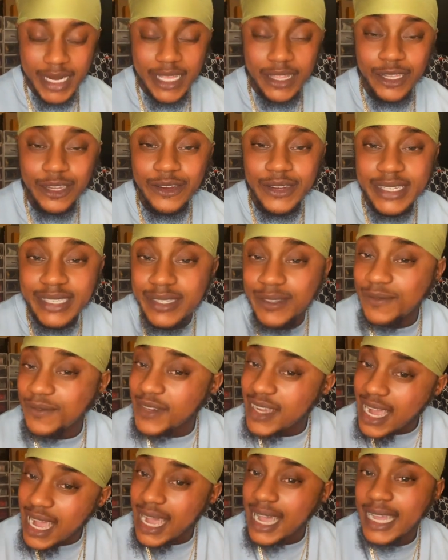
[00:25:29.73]
By the grace
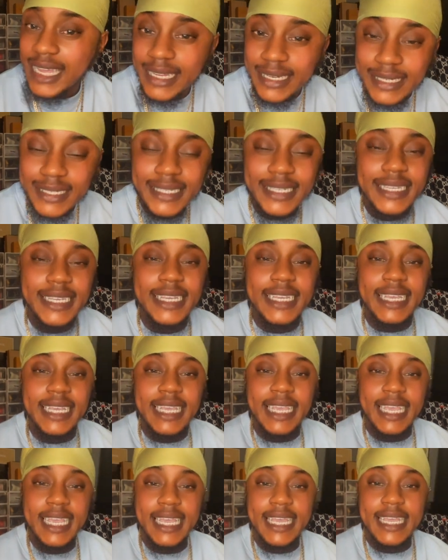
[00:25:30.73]
of God,
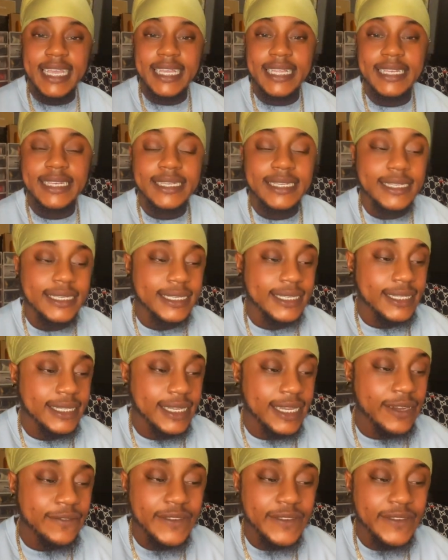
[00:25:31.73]
and